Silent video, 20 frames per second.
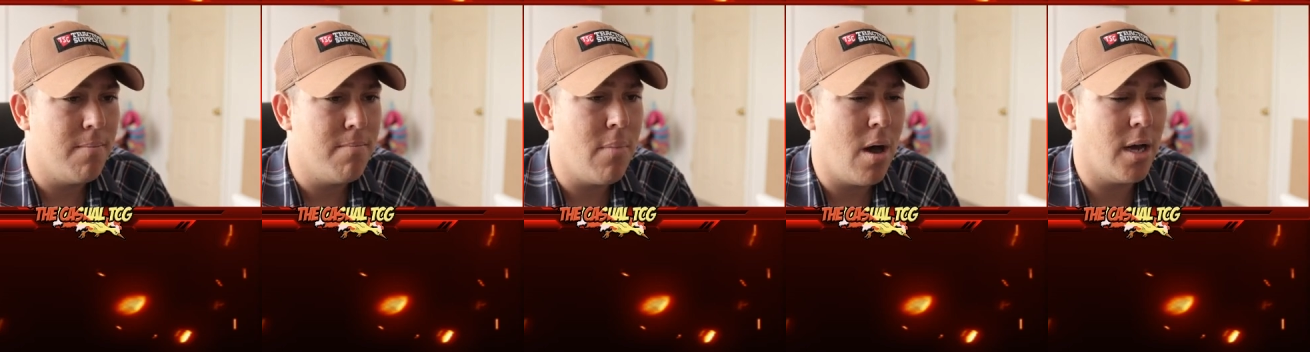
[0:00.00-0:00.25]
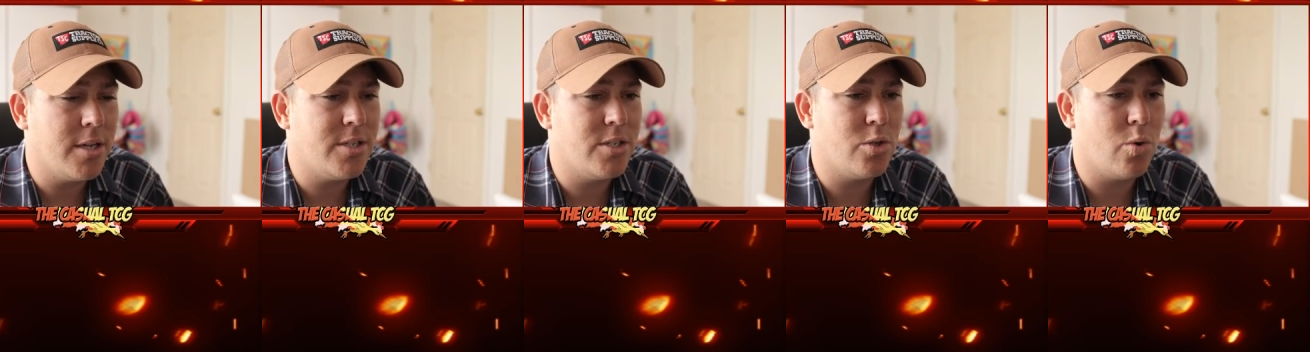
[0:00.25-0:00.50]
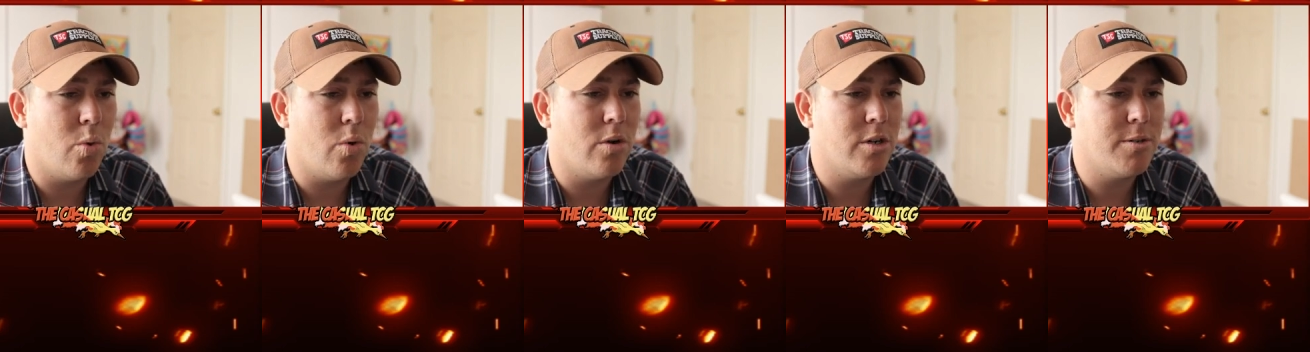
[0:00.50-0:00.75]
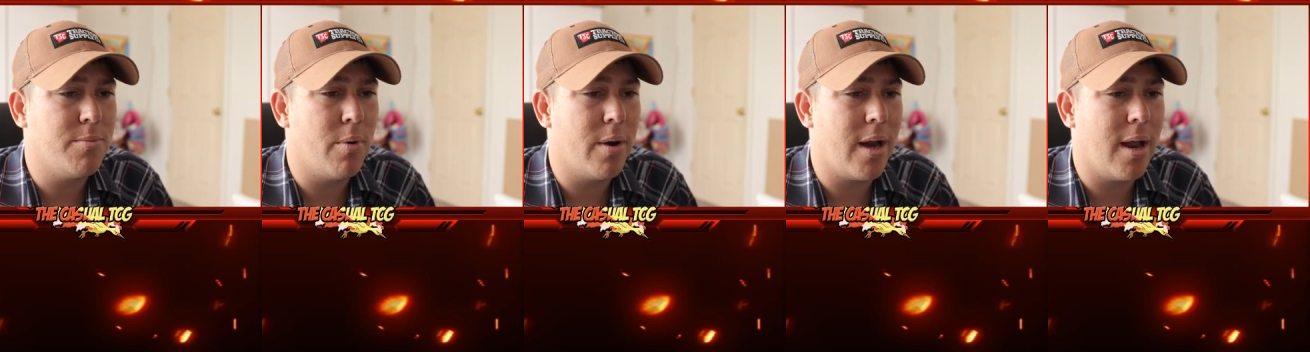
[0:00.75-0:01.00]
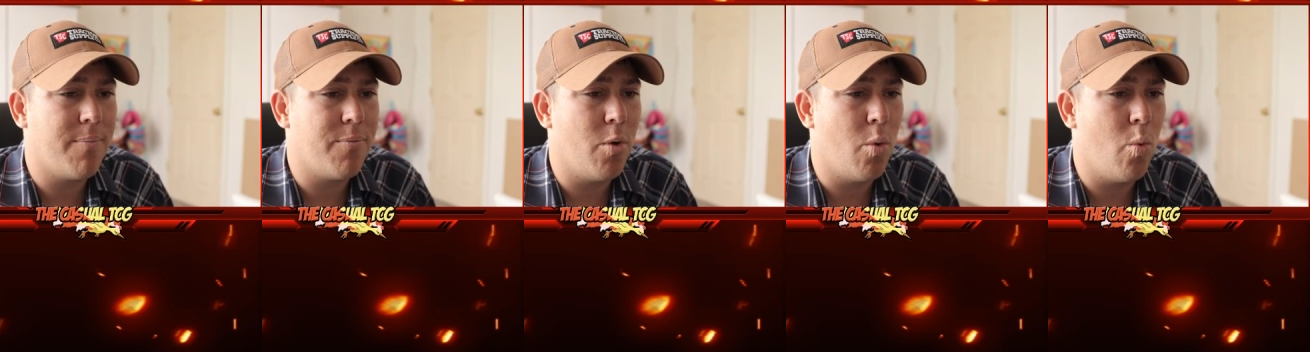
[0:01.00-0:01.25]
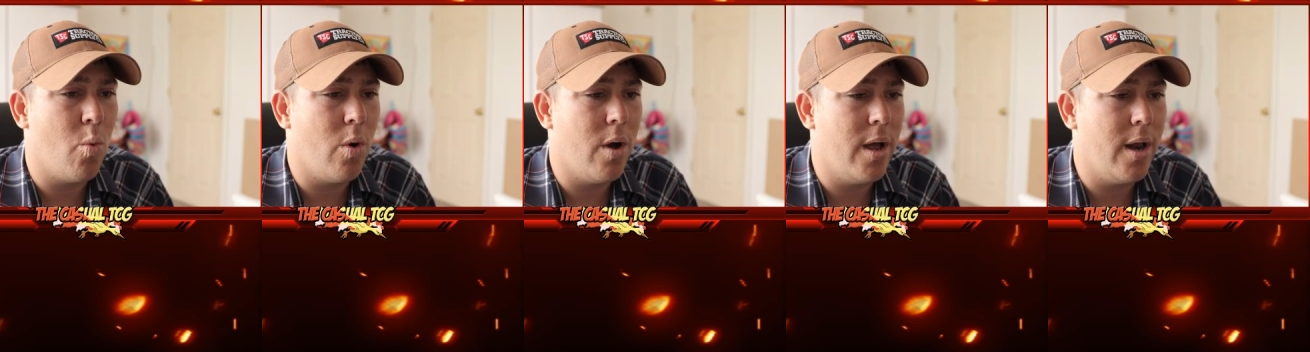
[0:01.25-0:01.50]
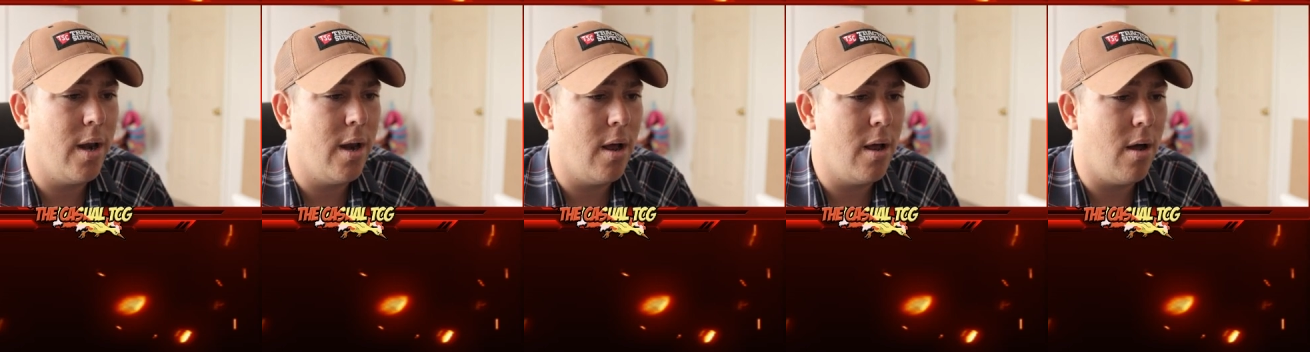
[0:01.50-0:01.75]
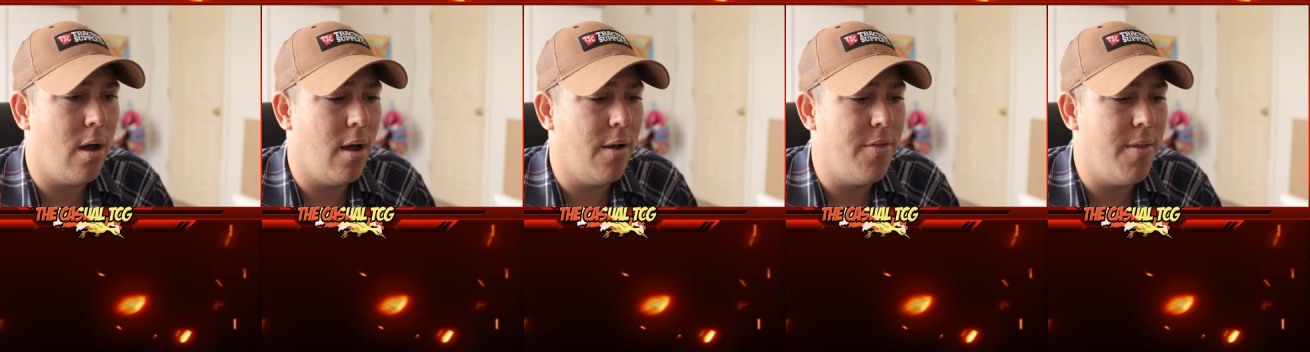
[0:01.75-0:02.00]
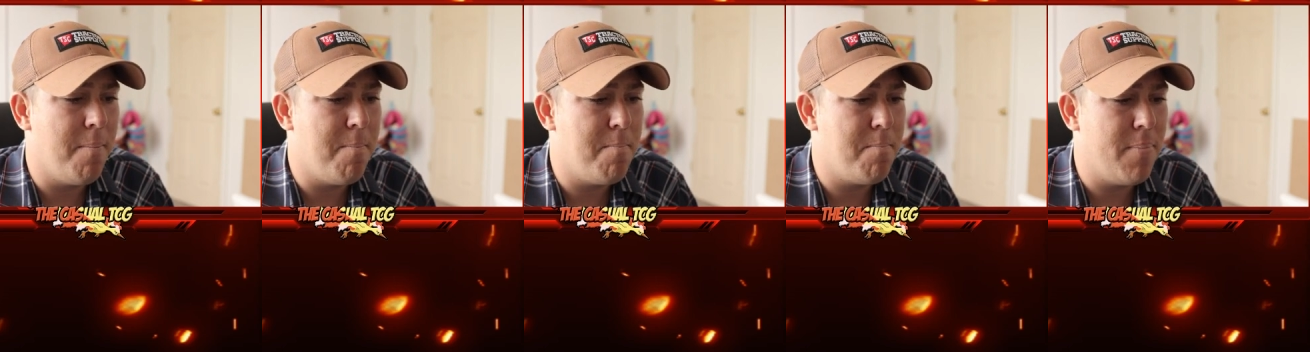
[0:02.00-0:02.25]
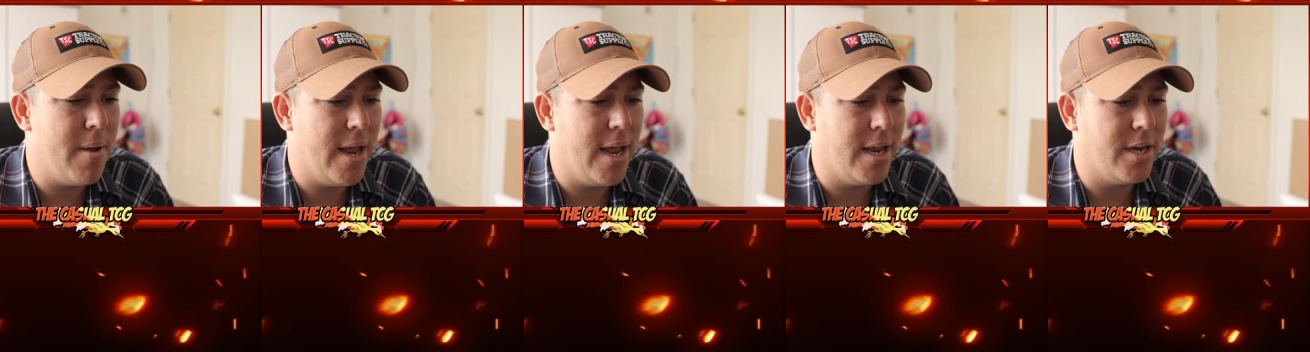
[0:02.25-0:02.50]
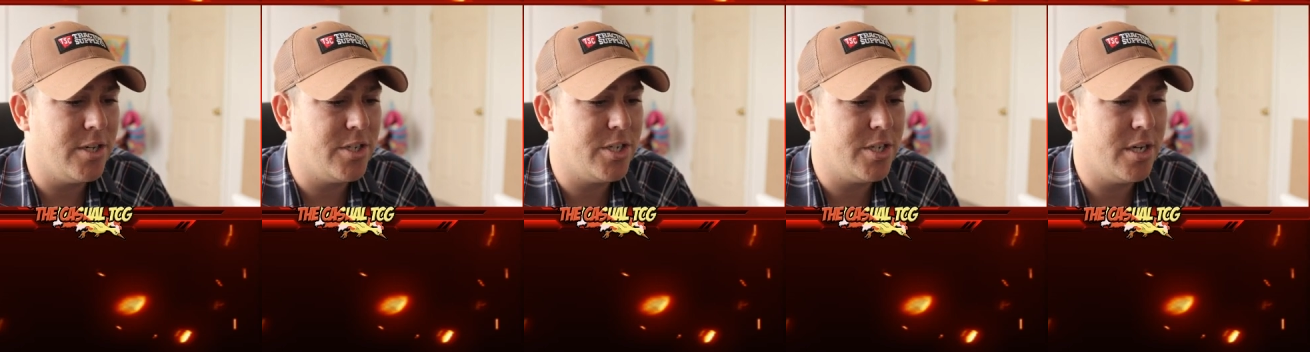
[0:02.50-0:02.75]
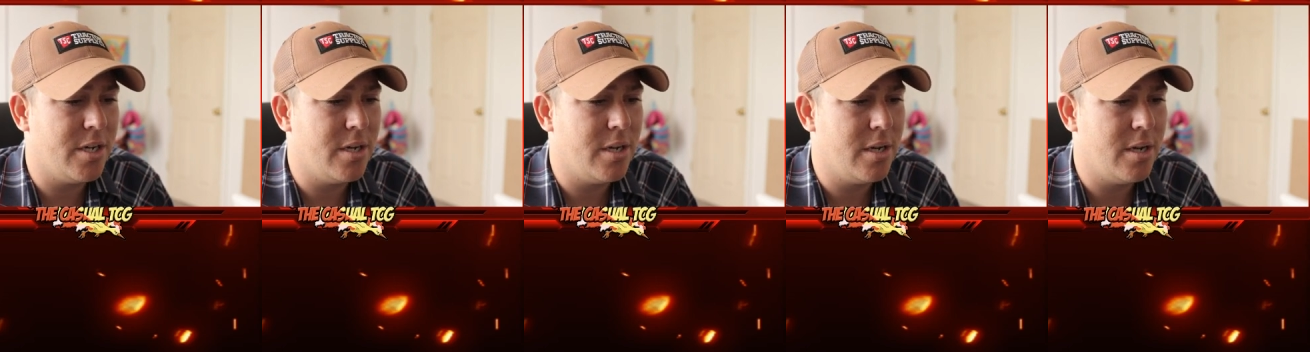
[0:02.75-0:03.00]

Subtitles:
Boss's Orders, bring up the 1 on the bench,